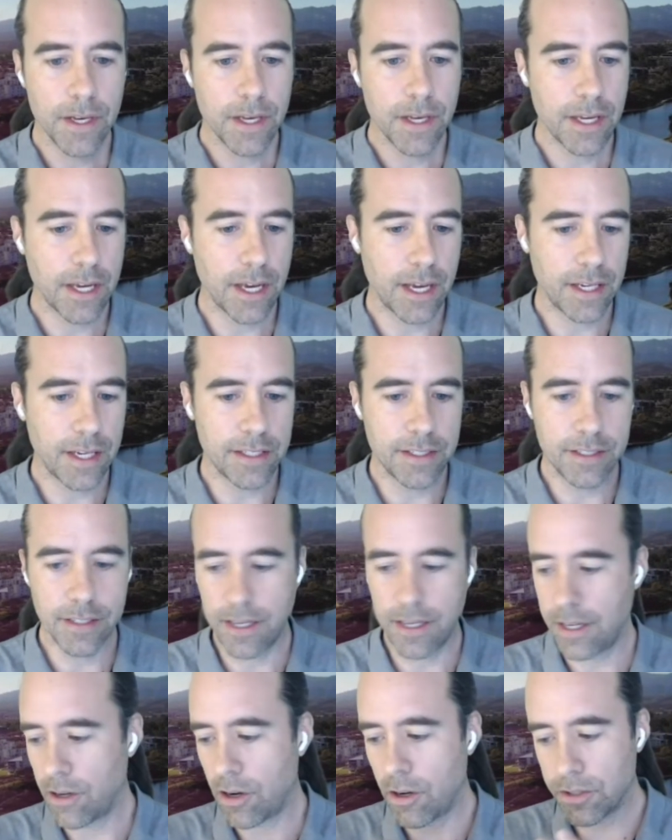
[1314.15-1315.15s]
and
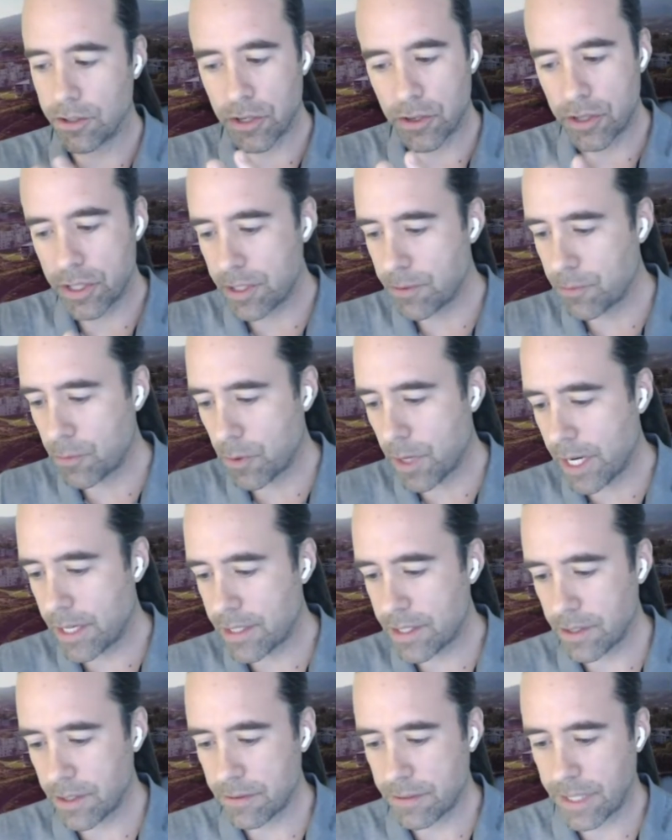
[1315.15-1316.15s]
alternative
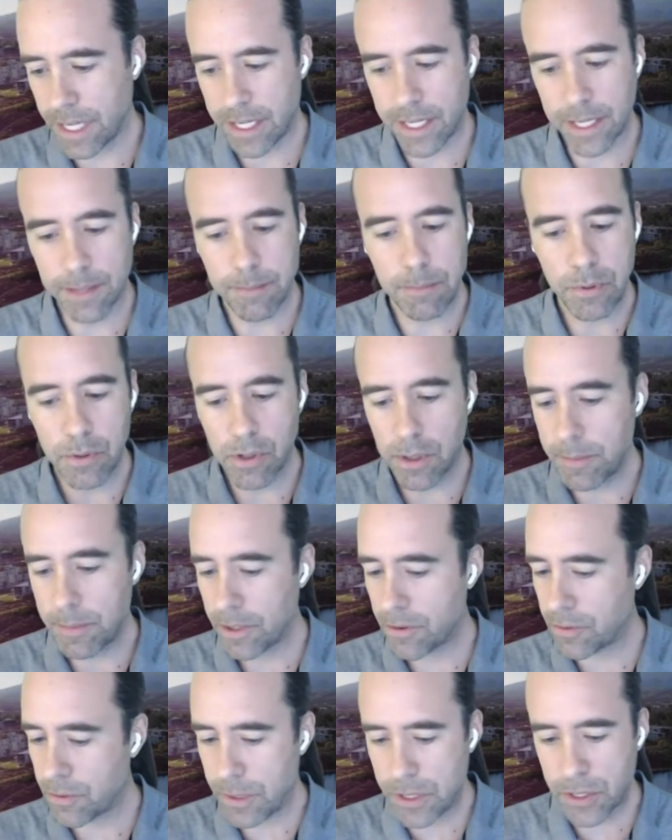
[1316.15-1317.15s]
ways of getting employment
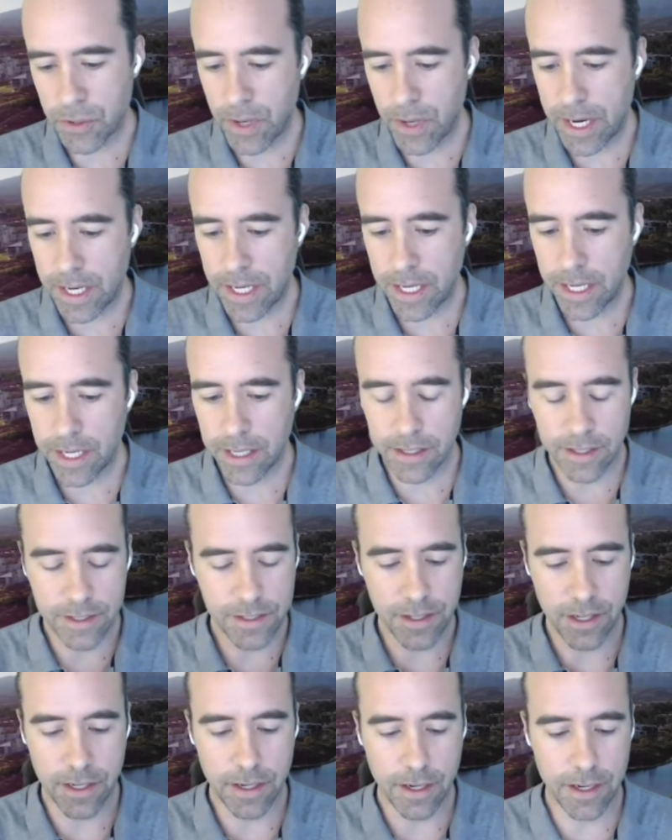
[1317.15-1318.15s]
through training.
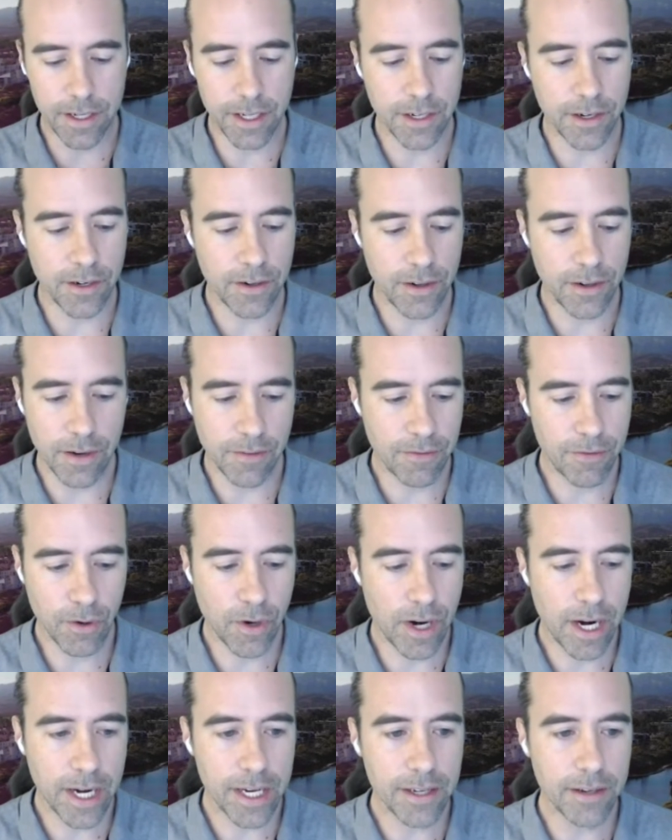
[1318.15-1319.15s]
There's a
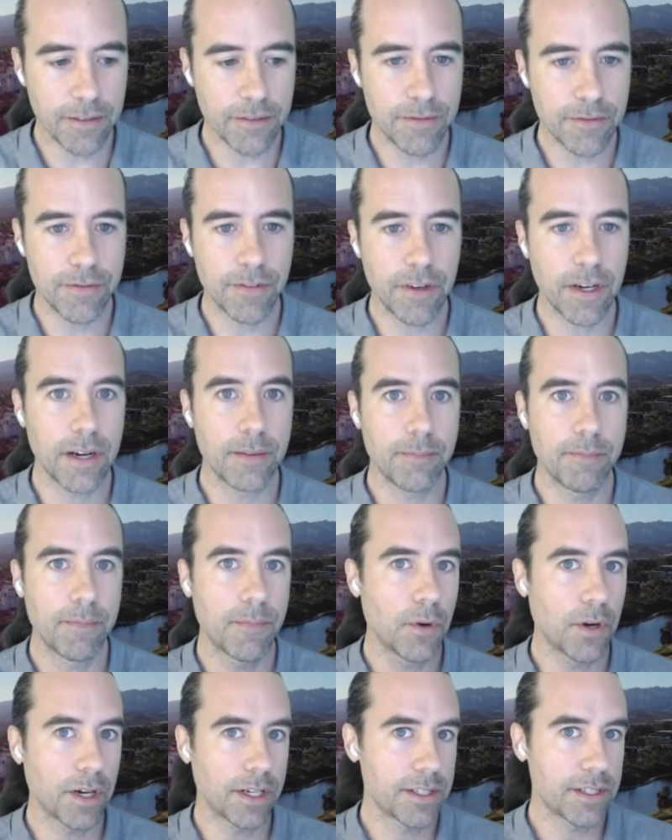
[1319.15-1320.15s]
variety of
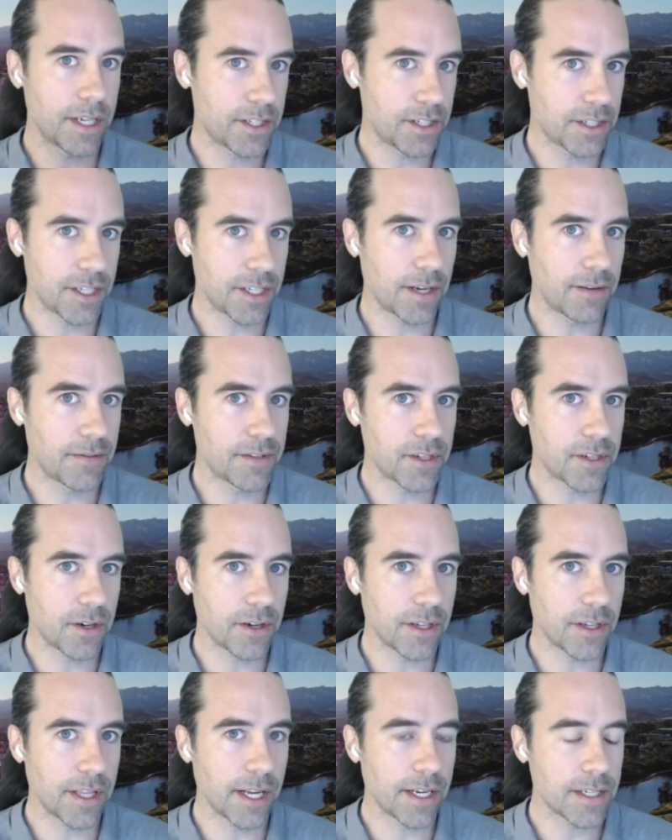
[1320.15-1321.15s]
organizations that have
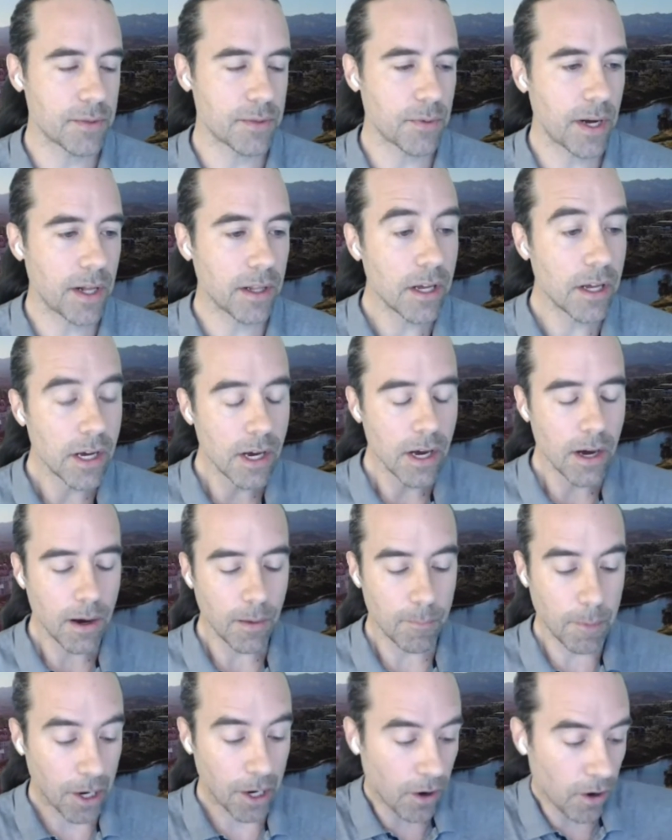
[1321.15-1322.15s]
started that as well.
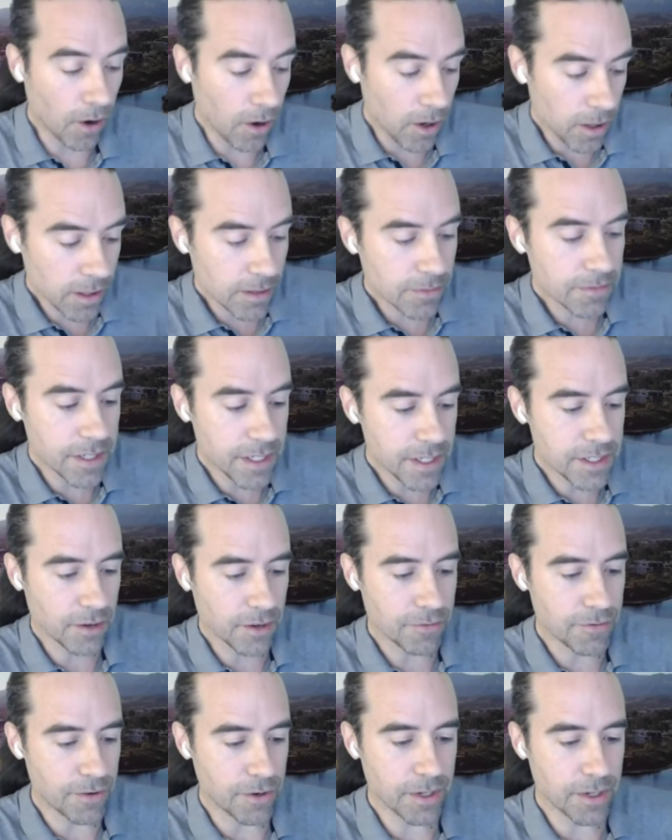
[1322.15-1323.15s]
But all of these are
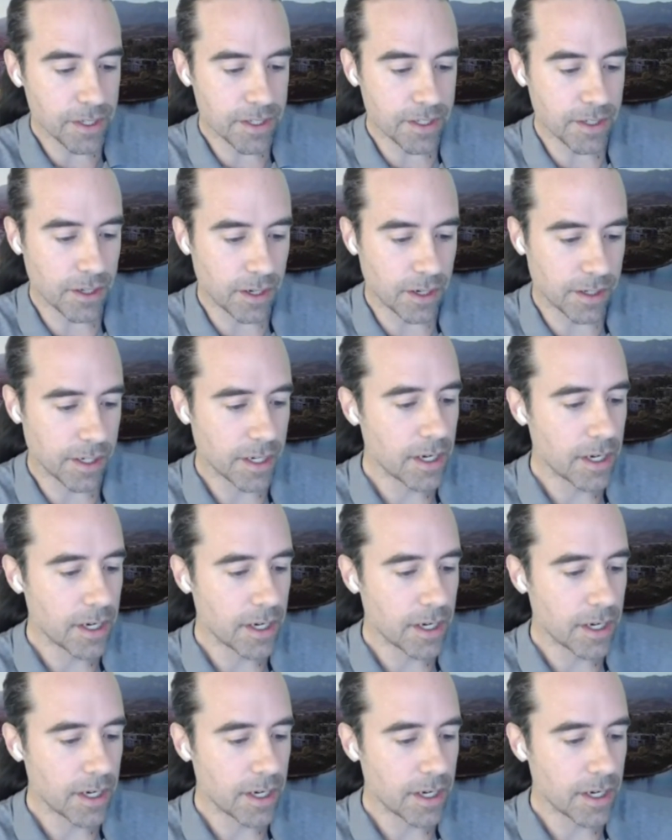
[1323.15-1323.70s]
focused on